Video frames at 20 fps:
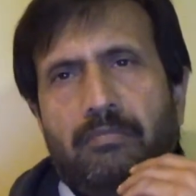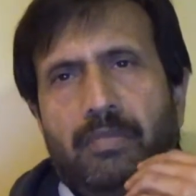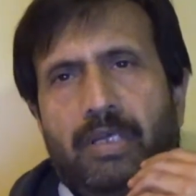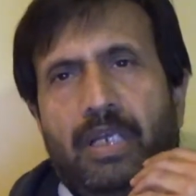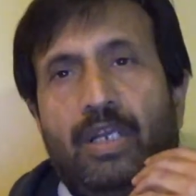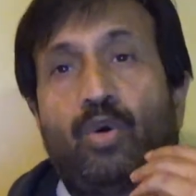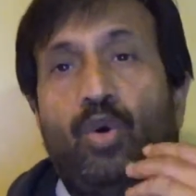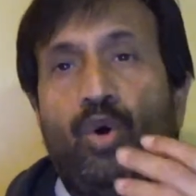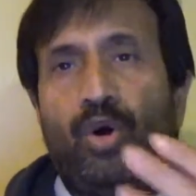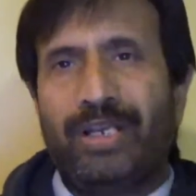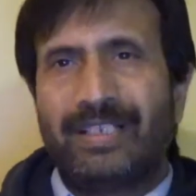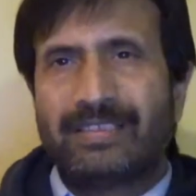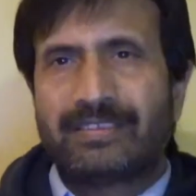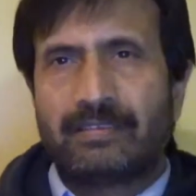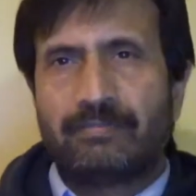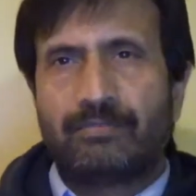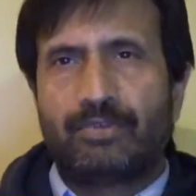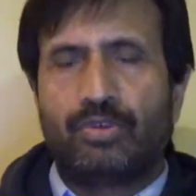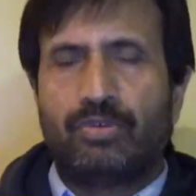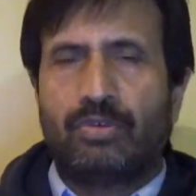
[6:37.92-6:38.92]

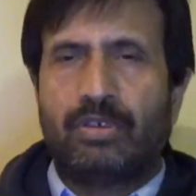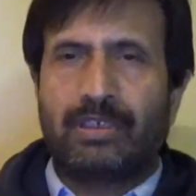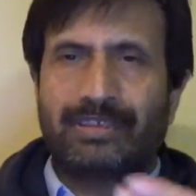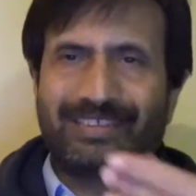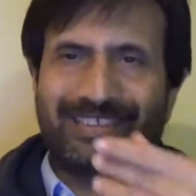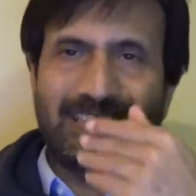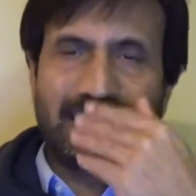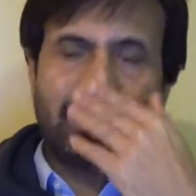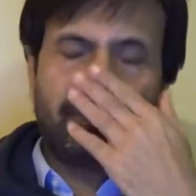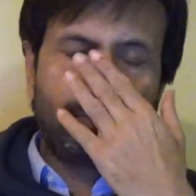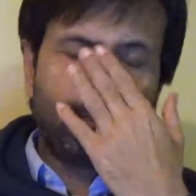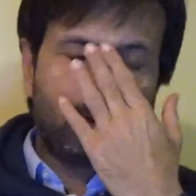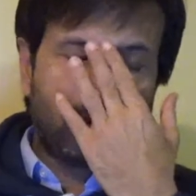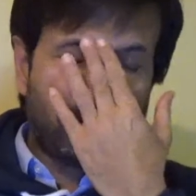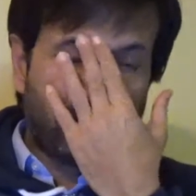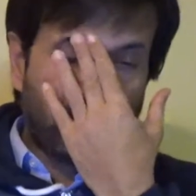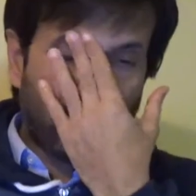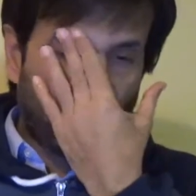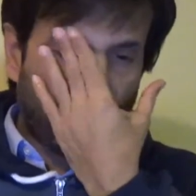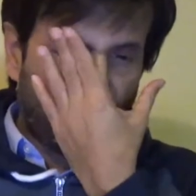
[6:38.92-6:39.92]
alcoholism you know excessive use
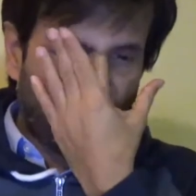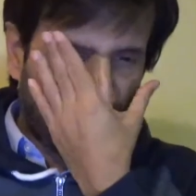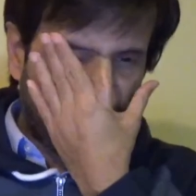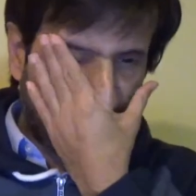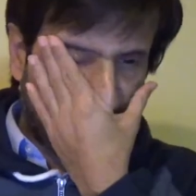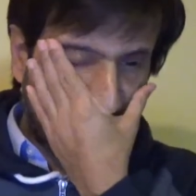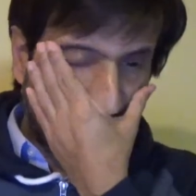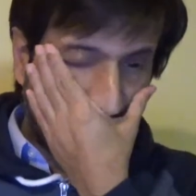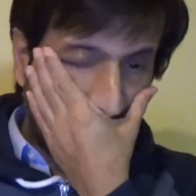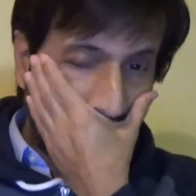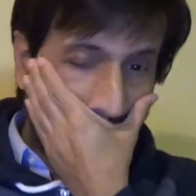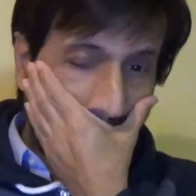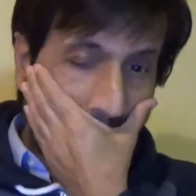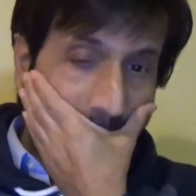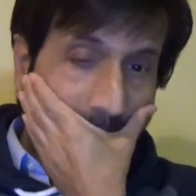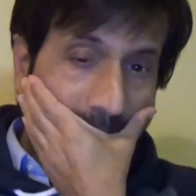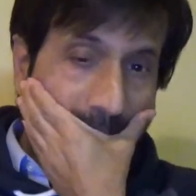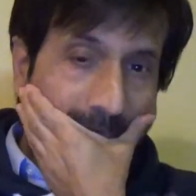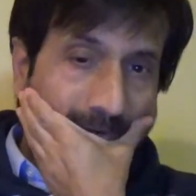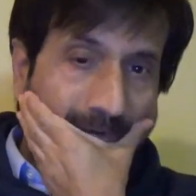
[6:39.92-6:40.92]
of alcohol you
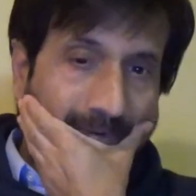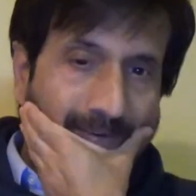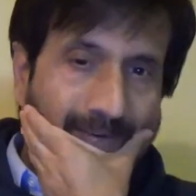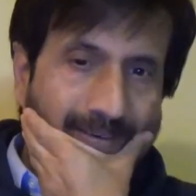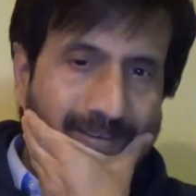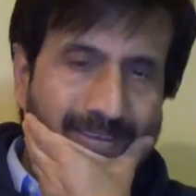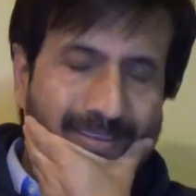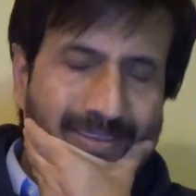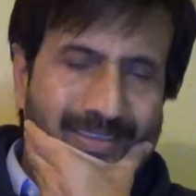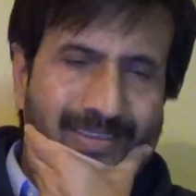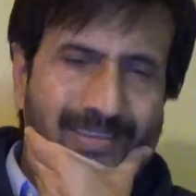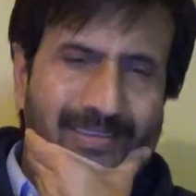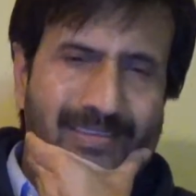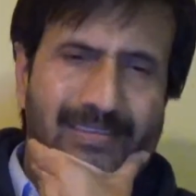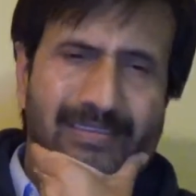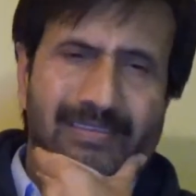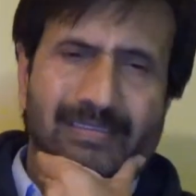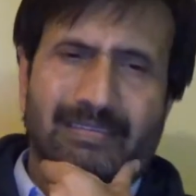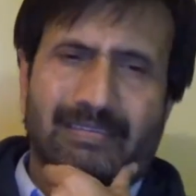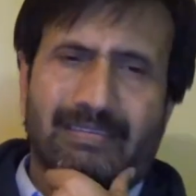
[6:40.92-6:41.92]
know
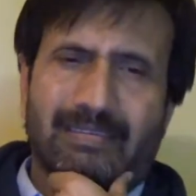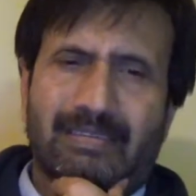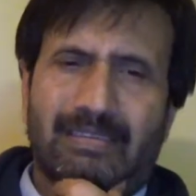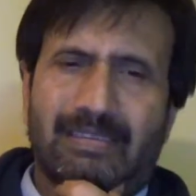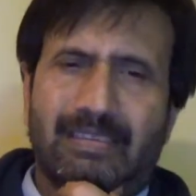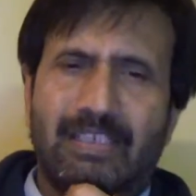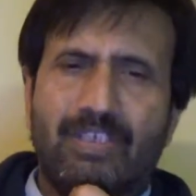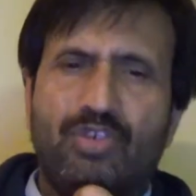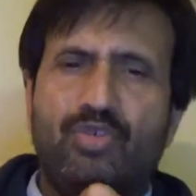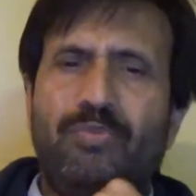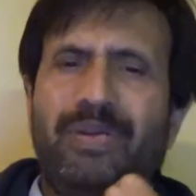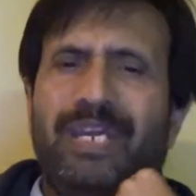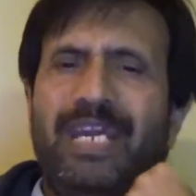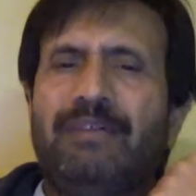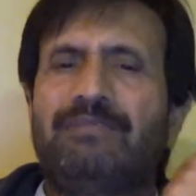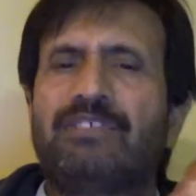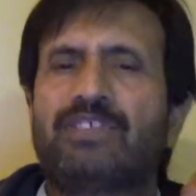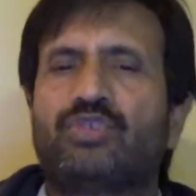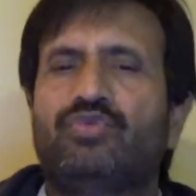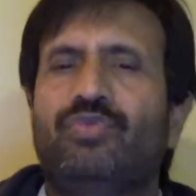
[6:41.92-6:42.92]
you may
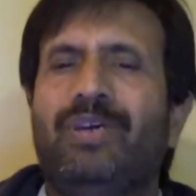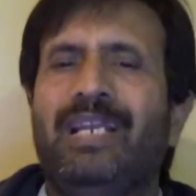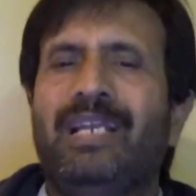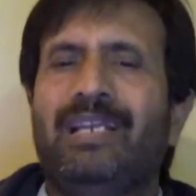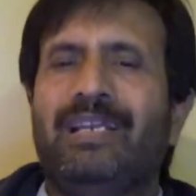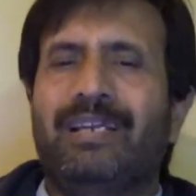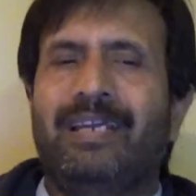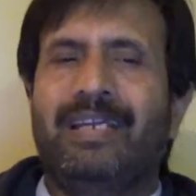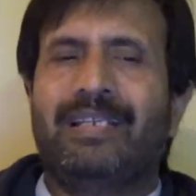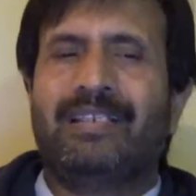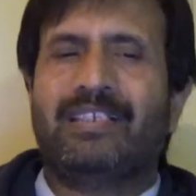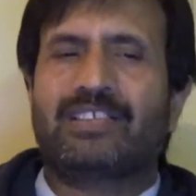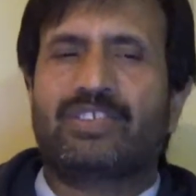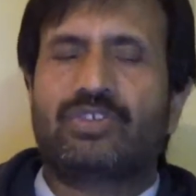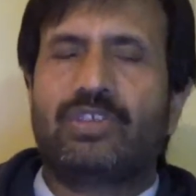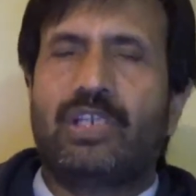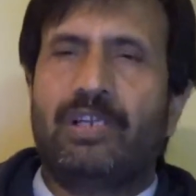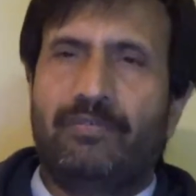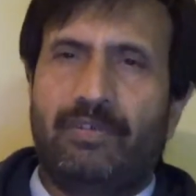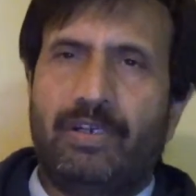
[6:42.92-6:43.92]
have a swelling in the
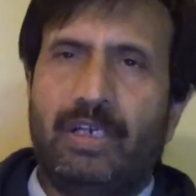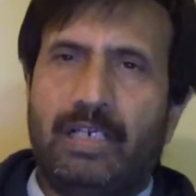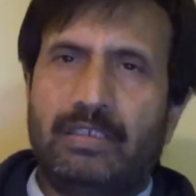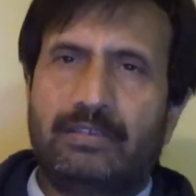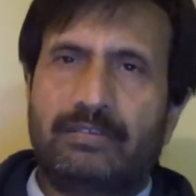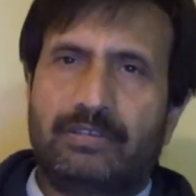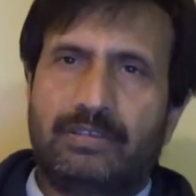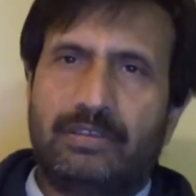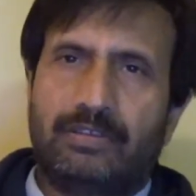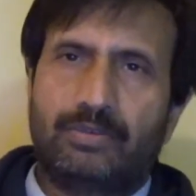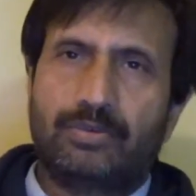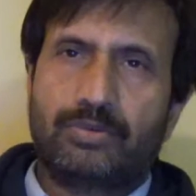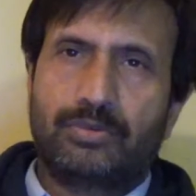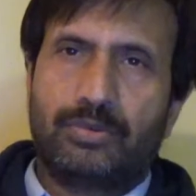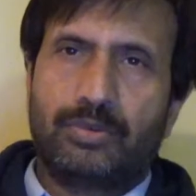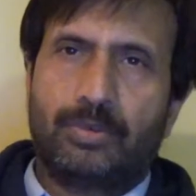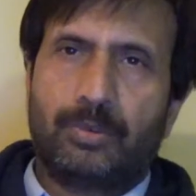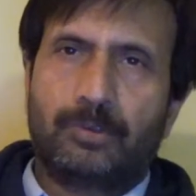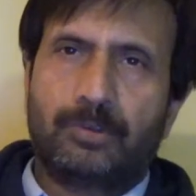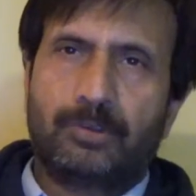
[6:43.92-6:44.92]
salivary glands too
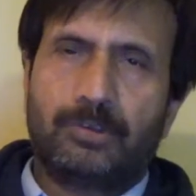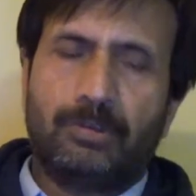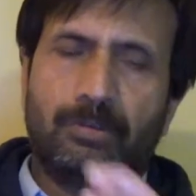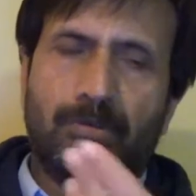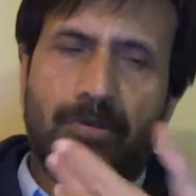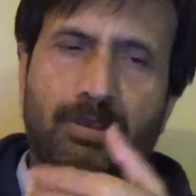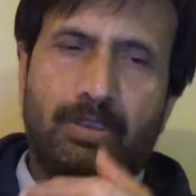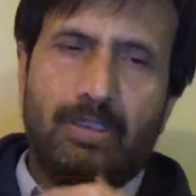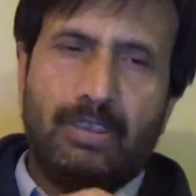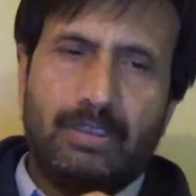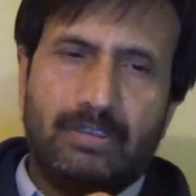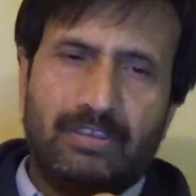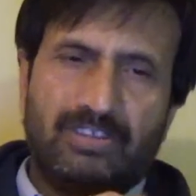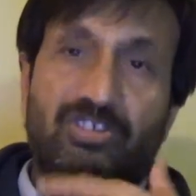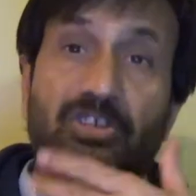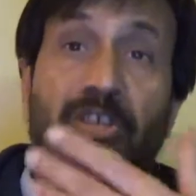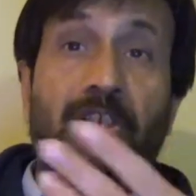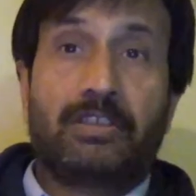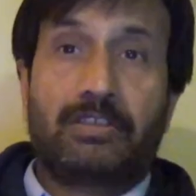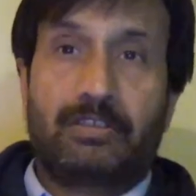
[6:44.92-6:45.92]
you know so this
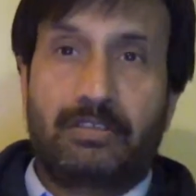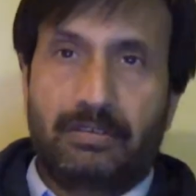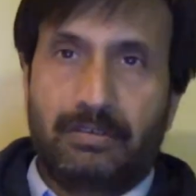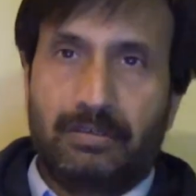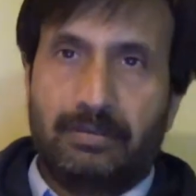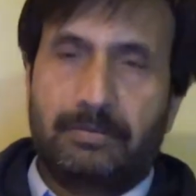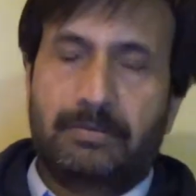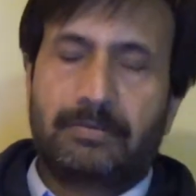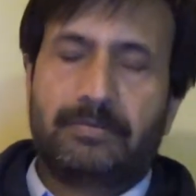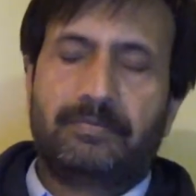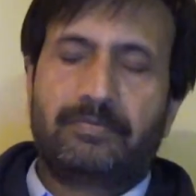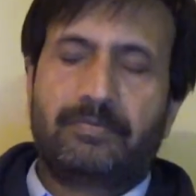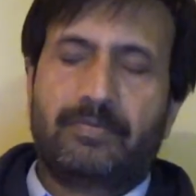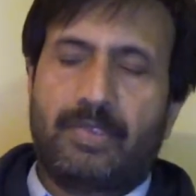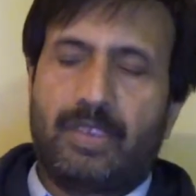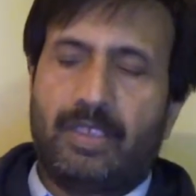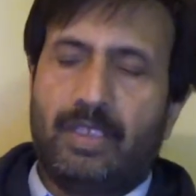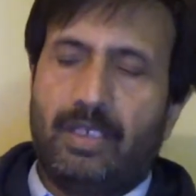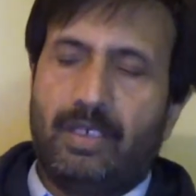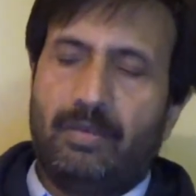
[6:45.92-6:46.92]
is another
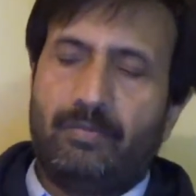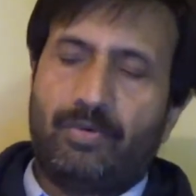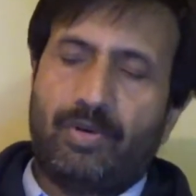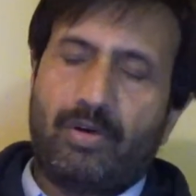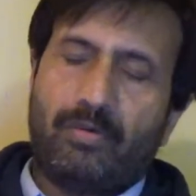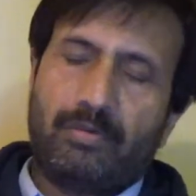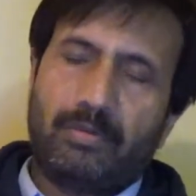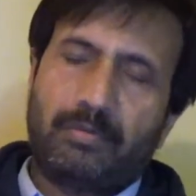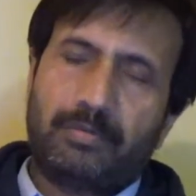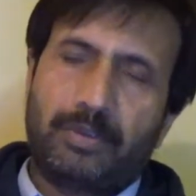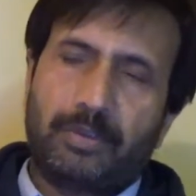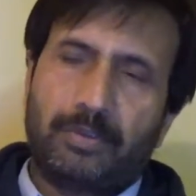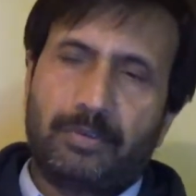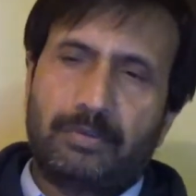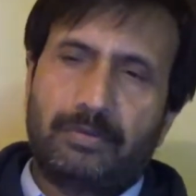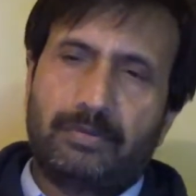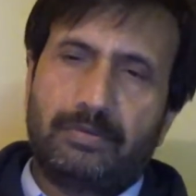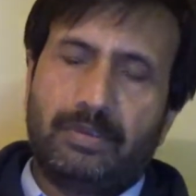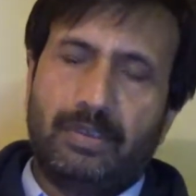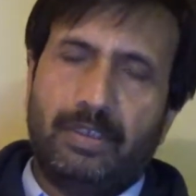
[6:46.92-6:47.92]
problem you
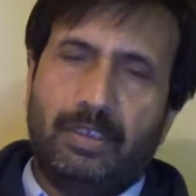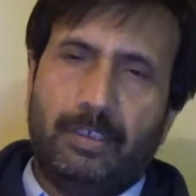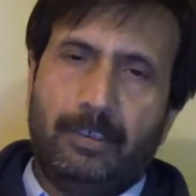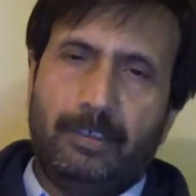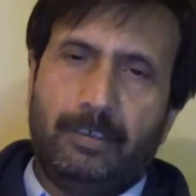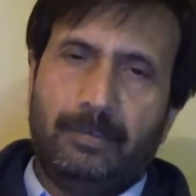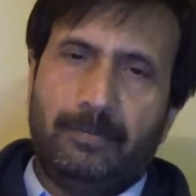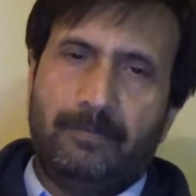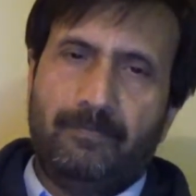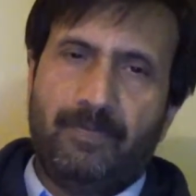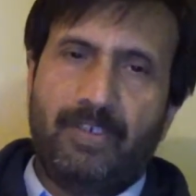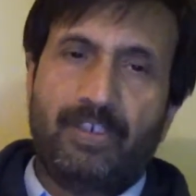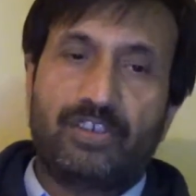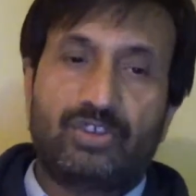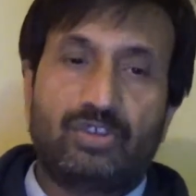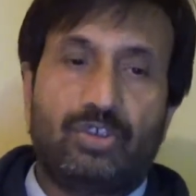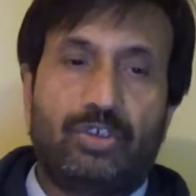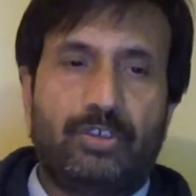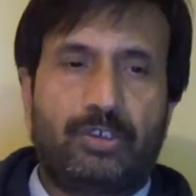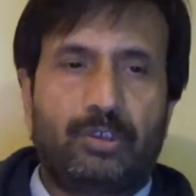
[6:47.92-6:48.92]
know or
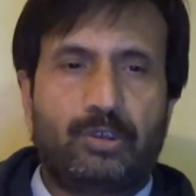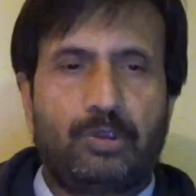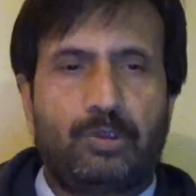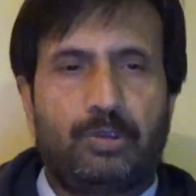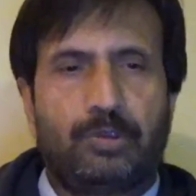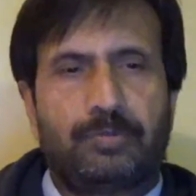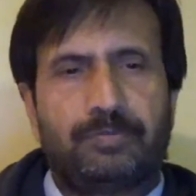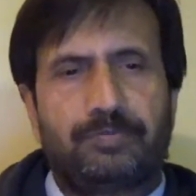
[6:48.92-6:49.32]
disorder you know